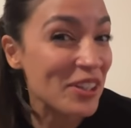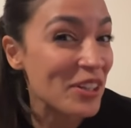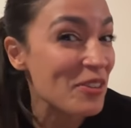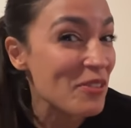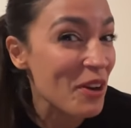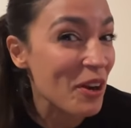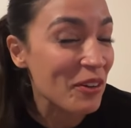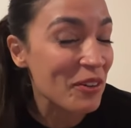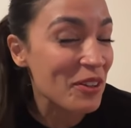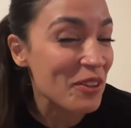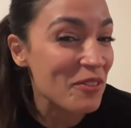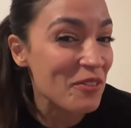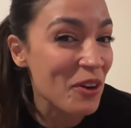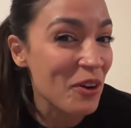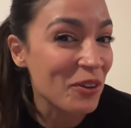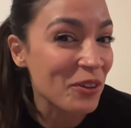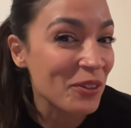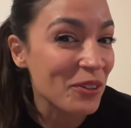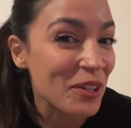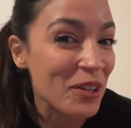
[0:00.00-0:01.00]
could work with a
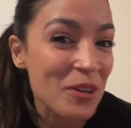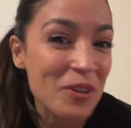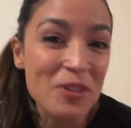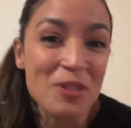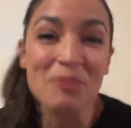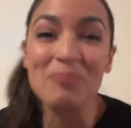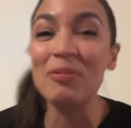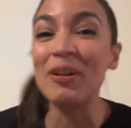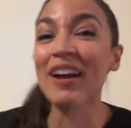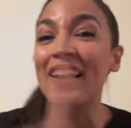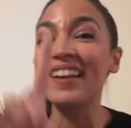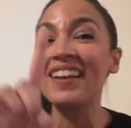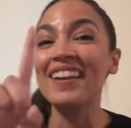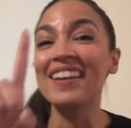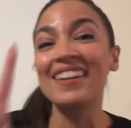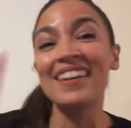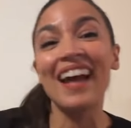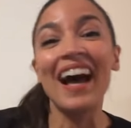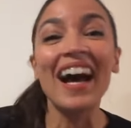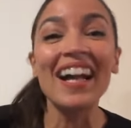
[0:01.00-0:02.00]
vocal coach,
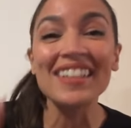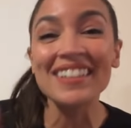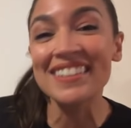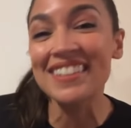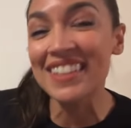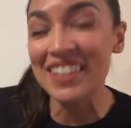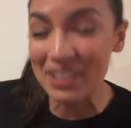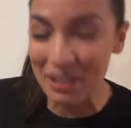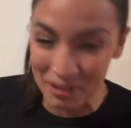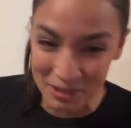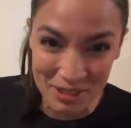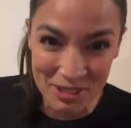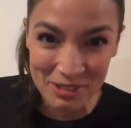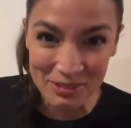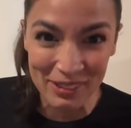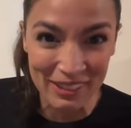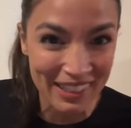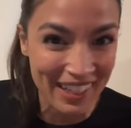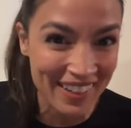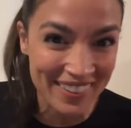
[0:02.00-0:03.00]
but not to
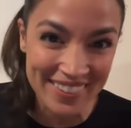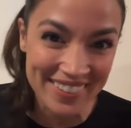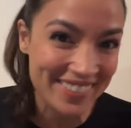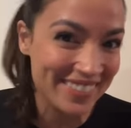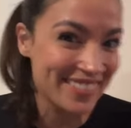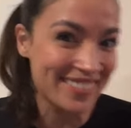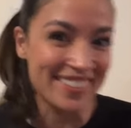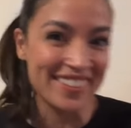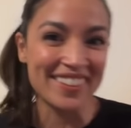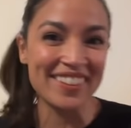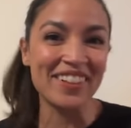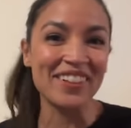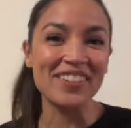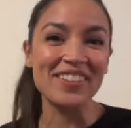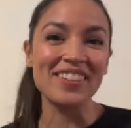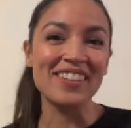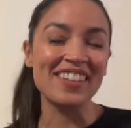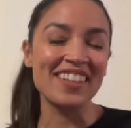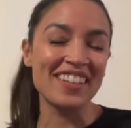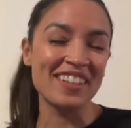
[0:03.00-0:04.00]
coach me out of, you
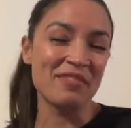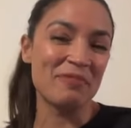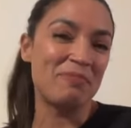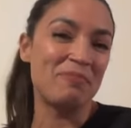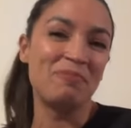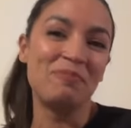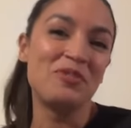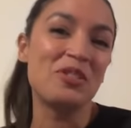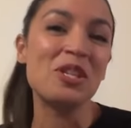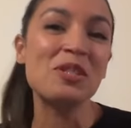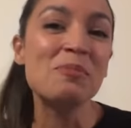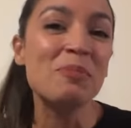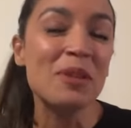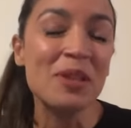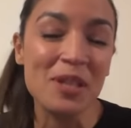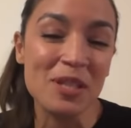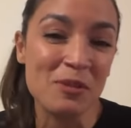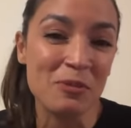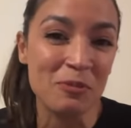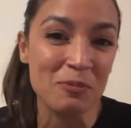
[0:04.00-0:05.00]
know, just
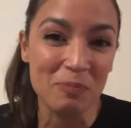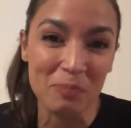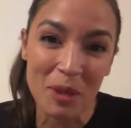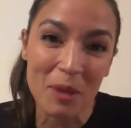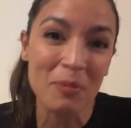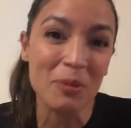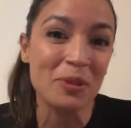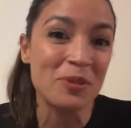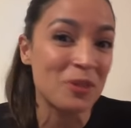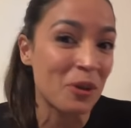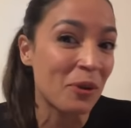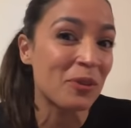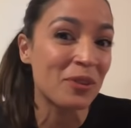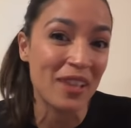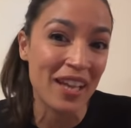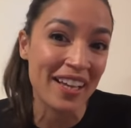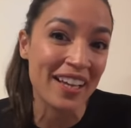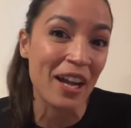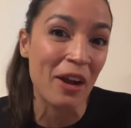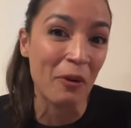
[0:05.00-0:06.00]
because people don't
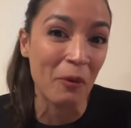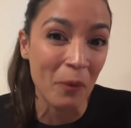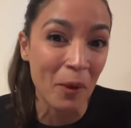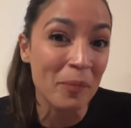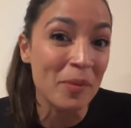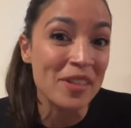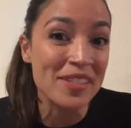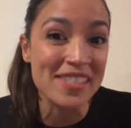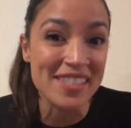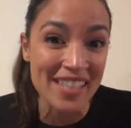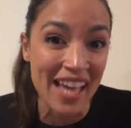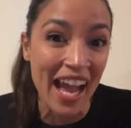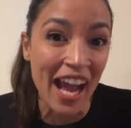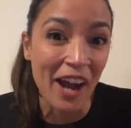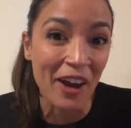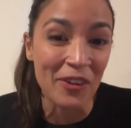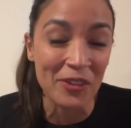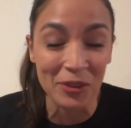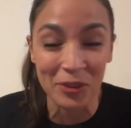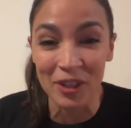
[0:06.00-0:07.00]
like how women
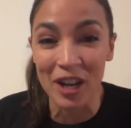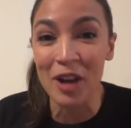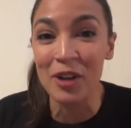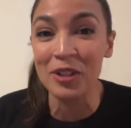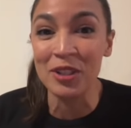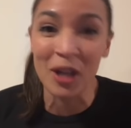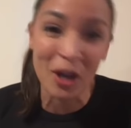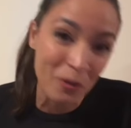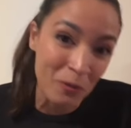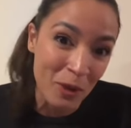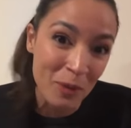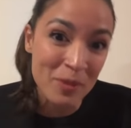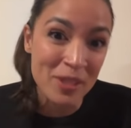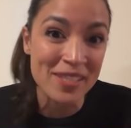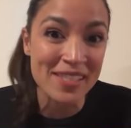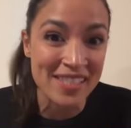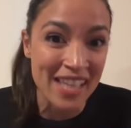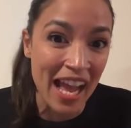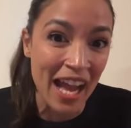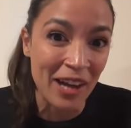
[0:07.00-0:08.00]
sound or how young
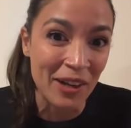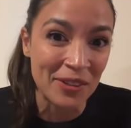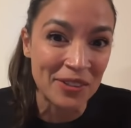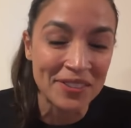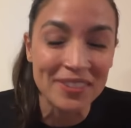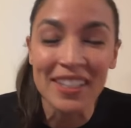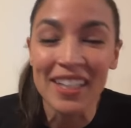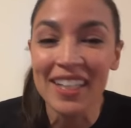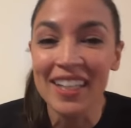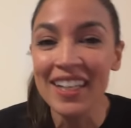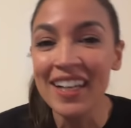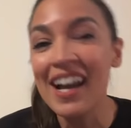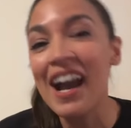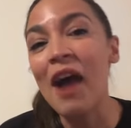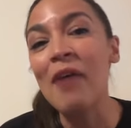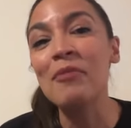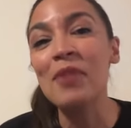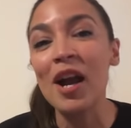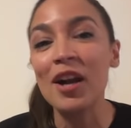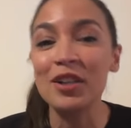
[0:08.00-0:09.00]
women sound.
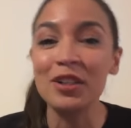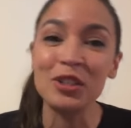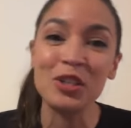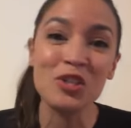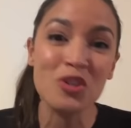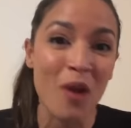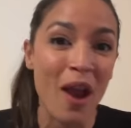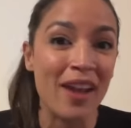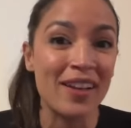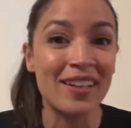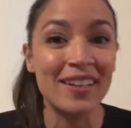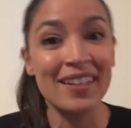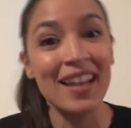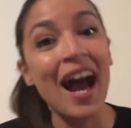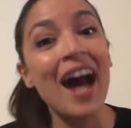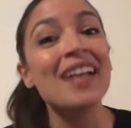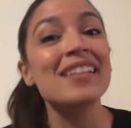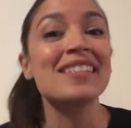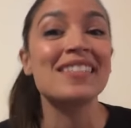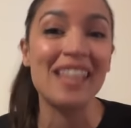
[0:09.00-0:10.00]
I'm not going to try to
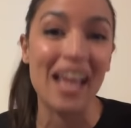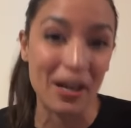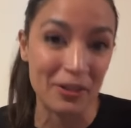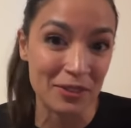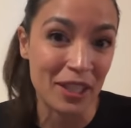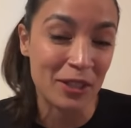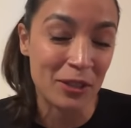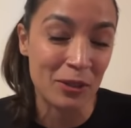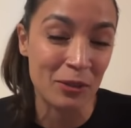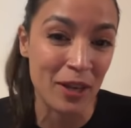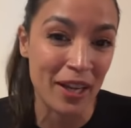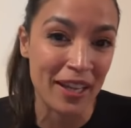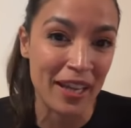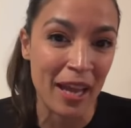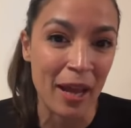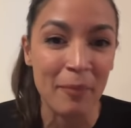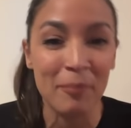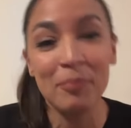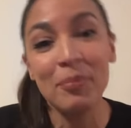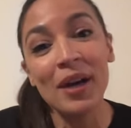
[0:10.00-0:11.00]
not sound like who I
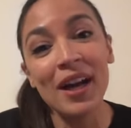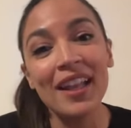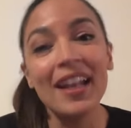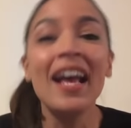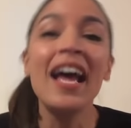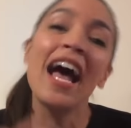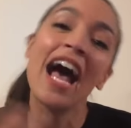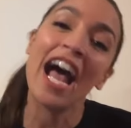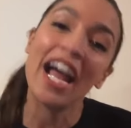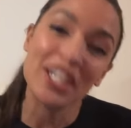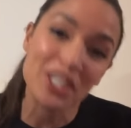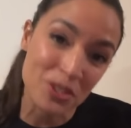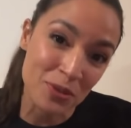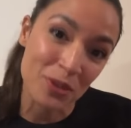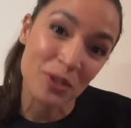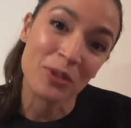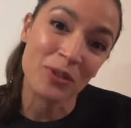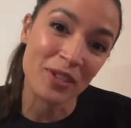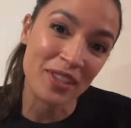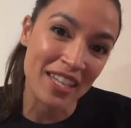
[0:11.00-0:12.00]
am, but I
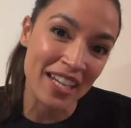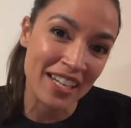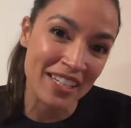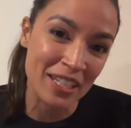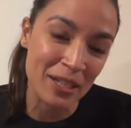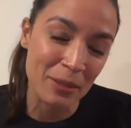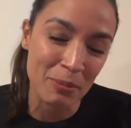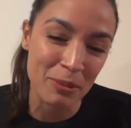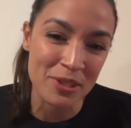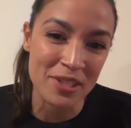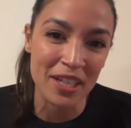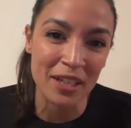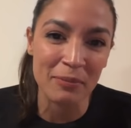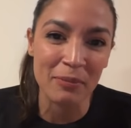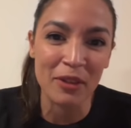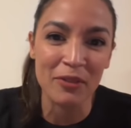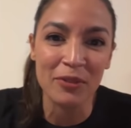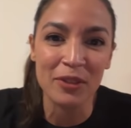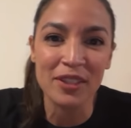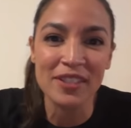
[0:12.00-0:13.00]
do agree that I need to
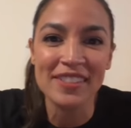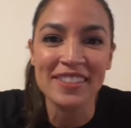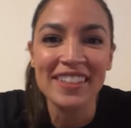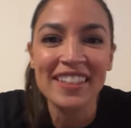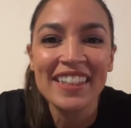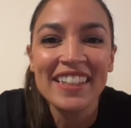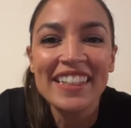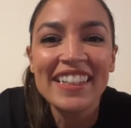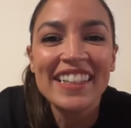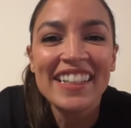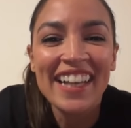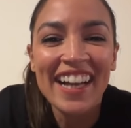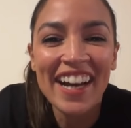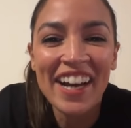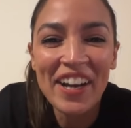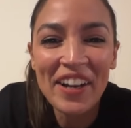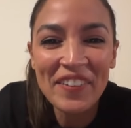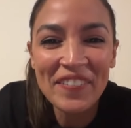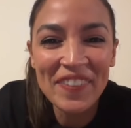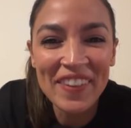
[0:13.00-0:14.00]
protect my voice.
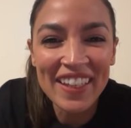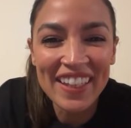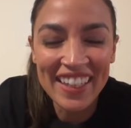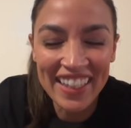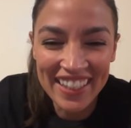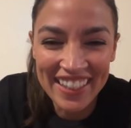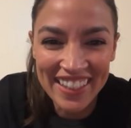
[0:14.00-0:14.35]
let